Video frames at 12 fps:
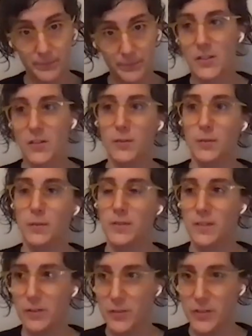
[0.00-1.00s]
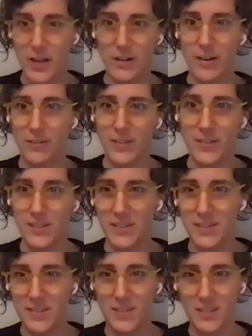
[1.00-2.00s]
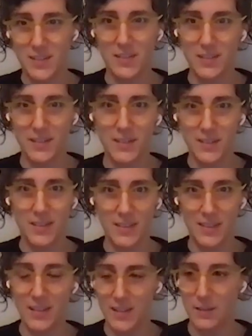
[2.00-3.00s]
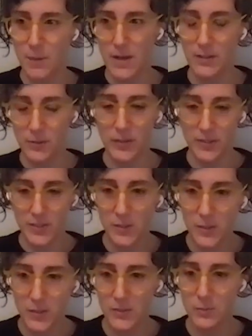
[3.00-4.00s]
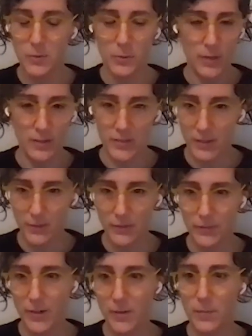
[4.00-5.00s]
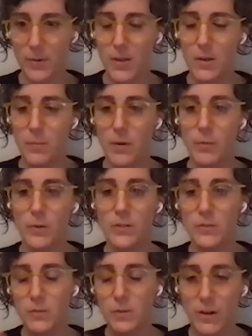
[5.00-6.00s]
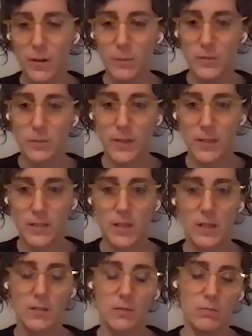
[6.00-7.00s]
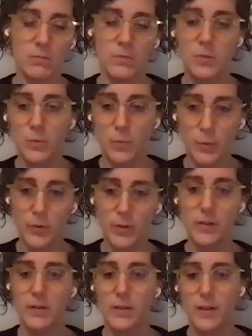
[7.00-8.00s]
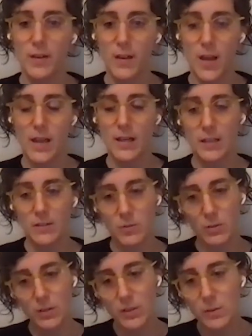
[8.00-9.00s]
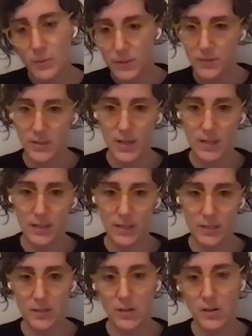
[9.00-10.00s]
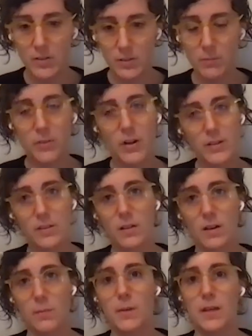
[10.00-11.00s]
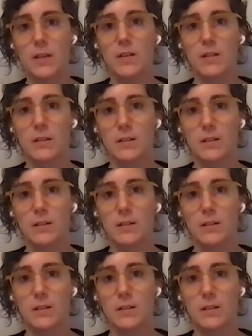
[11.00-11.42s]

So, chatter obviously is just the thinking mind going in circles, which we all suffer from. But when you are able to meditate to a point and get to a little bit of silence, there are some thoughts that come in.